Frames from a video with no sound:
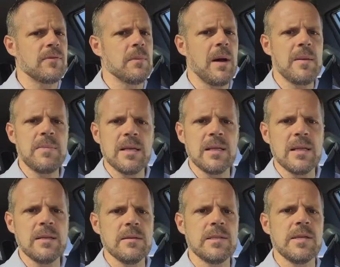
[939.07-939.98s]
It might be a
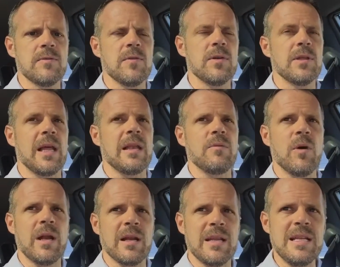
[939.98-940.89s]
little different than
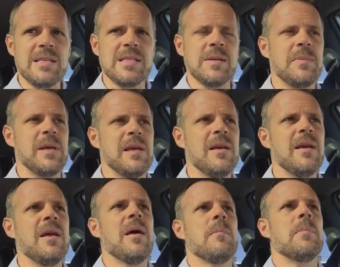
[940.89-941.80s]
what it needs to be,
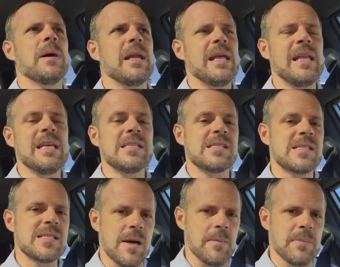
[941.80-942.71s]
but it is
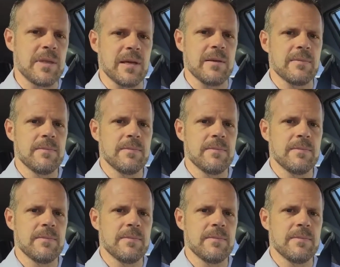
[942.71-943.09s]
something.